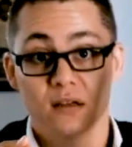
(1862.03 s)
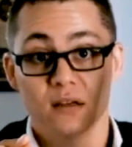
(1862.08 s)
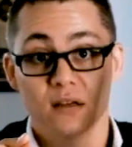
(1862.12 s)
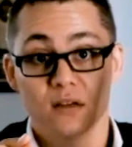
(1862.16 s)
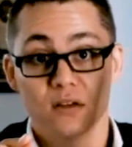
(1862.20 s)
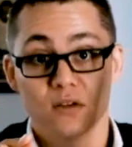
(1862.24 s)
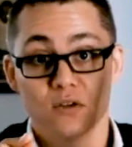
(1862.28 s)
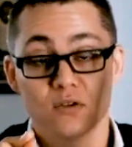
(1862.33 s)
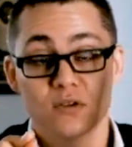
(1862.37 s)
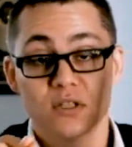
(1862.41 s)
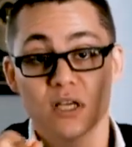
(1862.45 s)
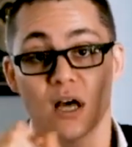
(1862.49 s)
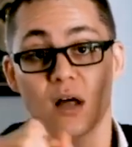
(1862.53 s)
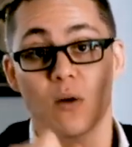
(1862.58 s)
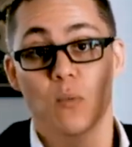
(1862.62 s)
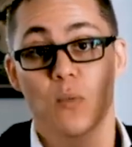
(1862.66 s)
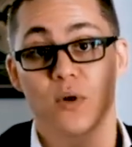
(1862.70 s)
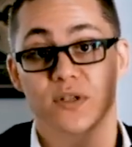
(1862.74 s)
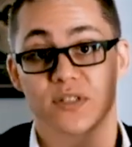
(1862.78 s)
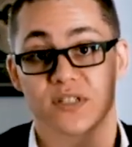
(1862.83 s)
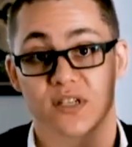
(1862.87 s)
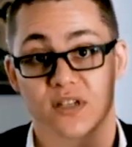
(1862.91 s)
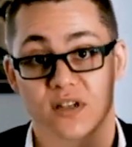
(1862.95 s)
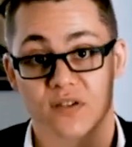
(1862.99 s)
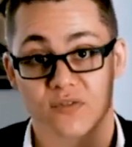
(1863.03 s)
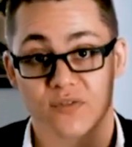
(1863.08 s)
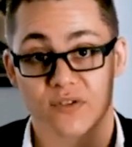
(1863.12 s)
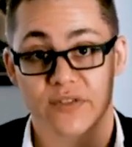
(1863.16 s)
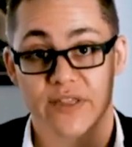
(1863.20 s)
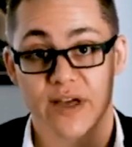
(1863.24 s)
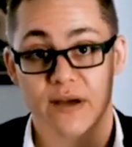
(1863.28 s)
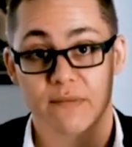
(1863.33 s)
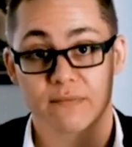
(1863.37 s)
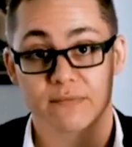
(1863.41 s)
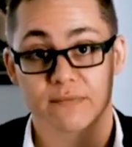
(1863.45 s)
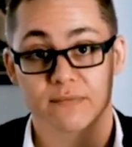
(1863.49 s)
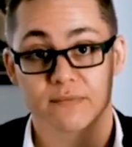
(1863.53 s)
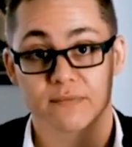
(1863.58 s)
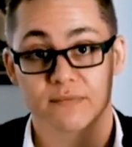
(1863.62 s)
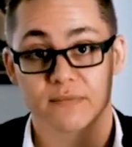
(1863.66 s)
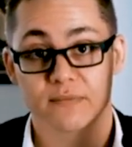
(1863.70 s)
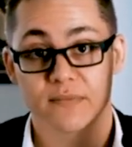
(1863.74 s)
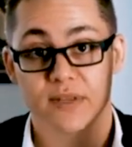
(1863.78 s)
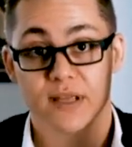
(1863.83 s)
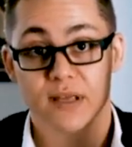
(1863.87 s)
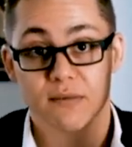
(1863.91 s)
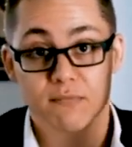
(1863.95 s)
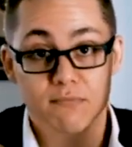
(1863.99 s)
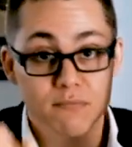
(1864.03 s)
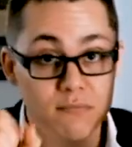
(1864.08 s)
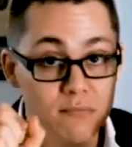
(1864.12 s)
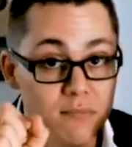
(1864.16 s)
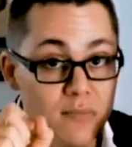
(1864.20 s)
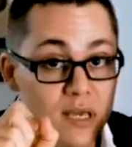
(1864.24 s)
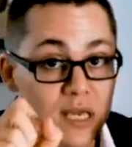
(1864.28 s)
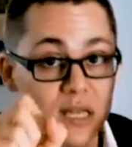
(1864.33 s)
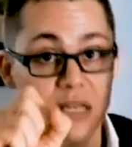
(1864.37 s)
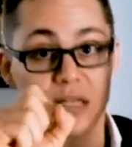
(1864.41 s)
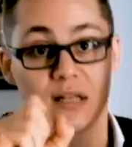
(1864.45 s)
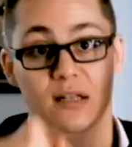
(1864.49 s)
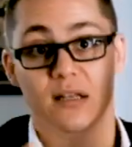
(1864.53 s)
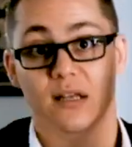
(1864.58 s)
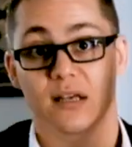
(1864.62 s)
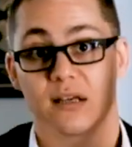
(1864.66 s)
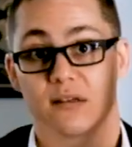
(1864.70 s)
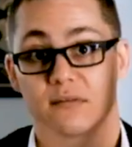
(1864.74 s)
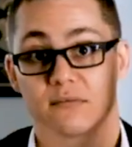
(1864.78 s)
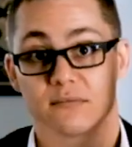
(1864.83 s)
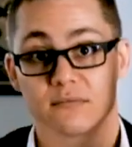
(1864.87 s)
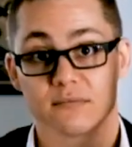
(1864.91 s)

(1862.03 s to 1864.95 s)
you tell them what's in it for them. Immediately.